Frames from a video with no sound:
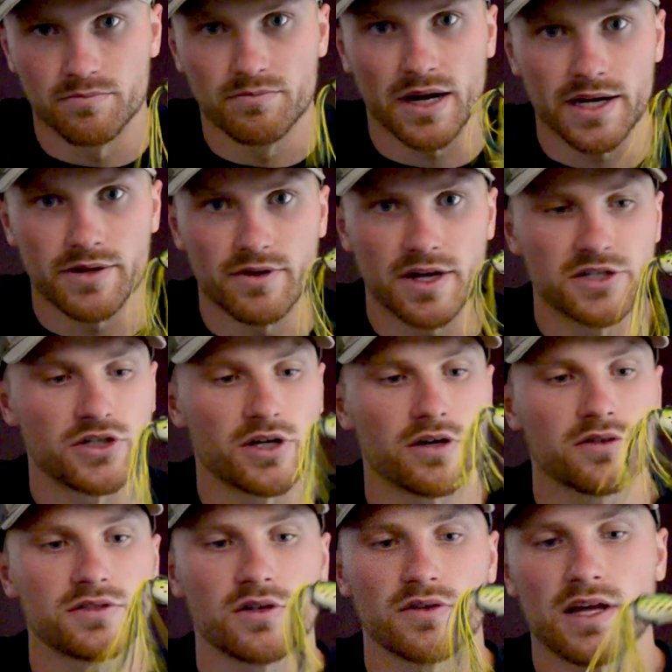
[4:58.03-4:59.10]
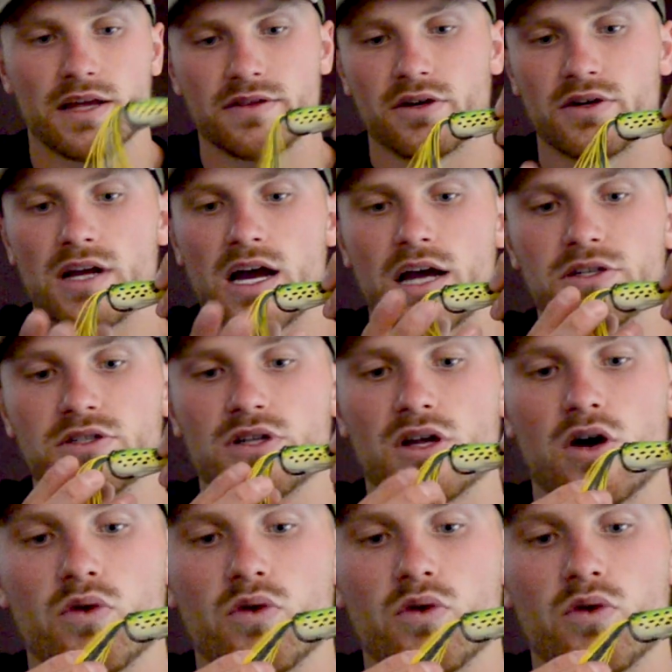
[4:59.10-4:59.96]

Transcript: bite ratio so that they're not